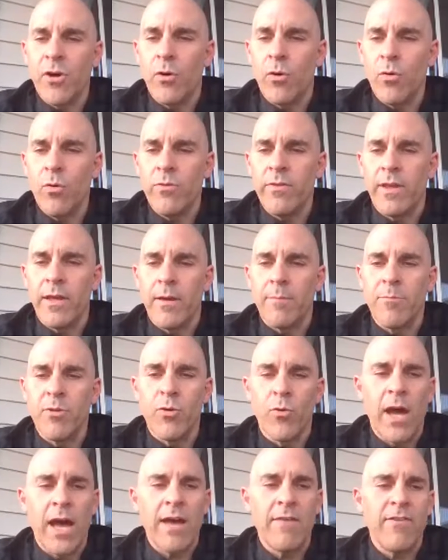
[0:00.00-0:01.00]
He
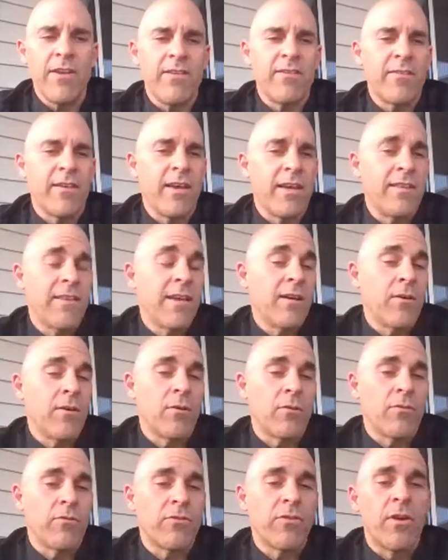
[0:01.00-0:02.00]
told them, "You have
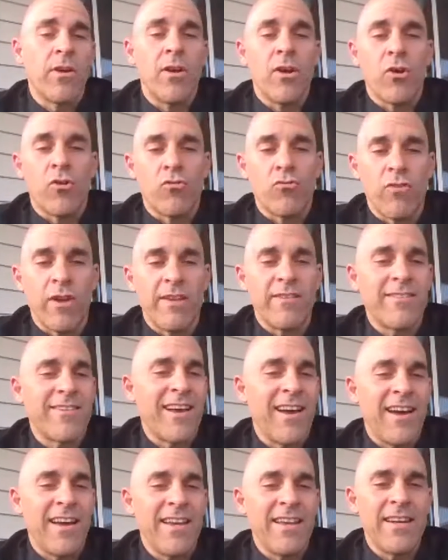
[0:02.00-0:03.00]
a saying that goes,
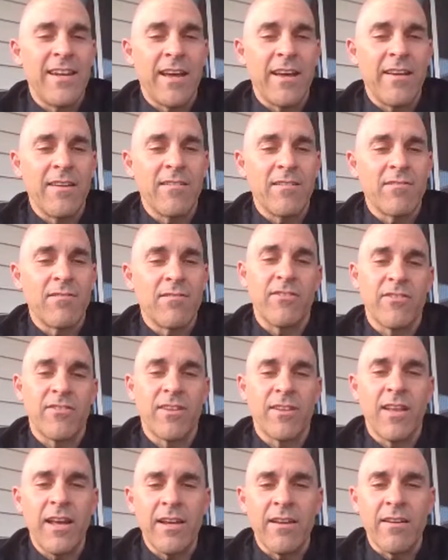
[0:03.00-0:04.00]
red sky at
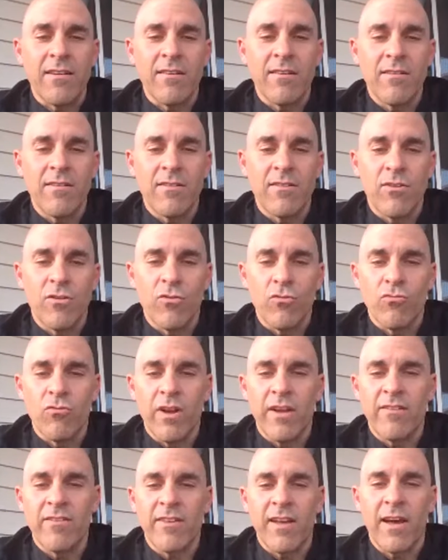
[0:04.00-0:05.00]
night, sailors
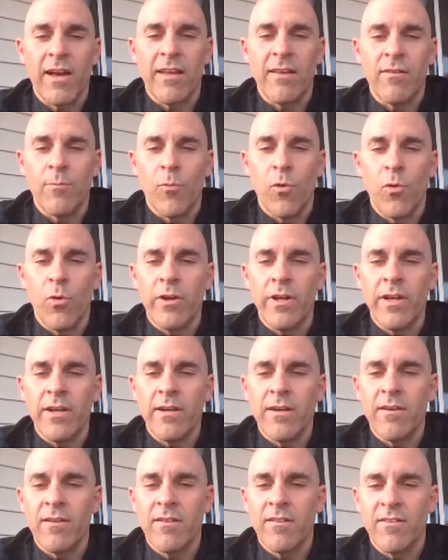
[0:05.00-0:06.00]
delight.
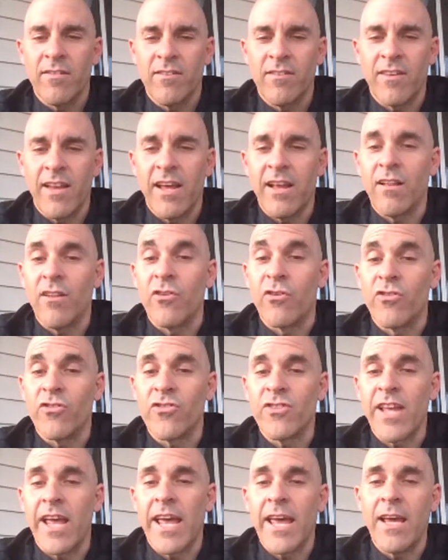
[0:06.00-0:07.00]
Red sky in the morning,
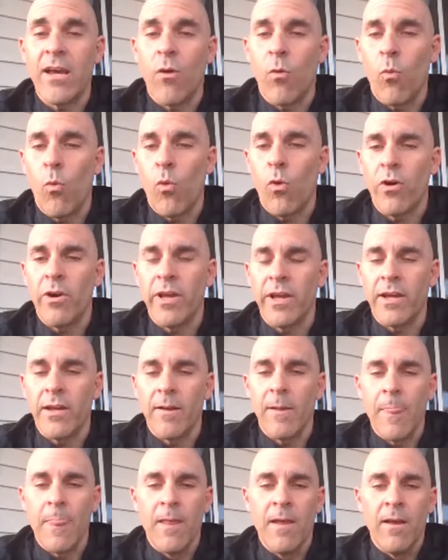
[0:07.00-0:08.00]
sailors
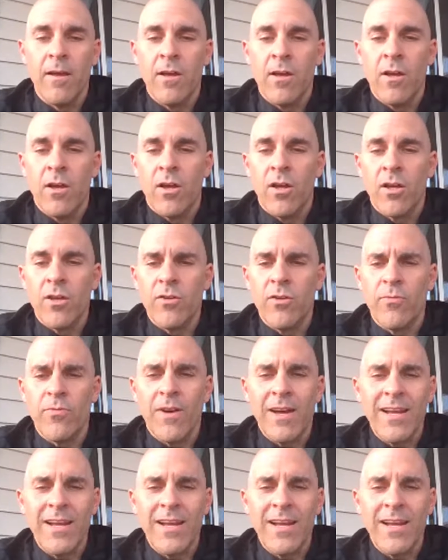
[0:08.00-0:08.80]
take warning.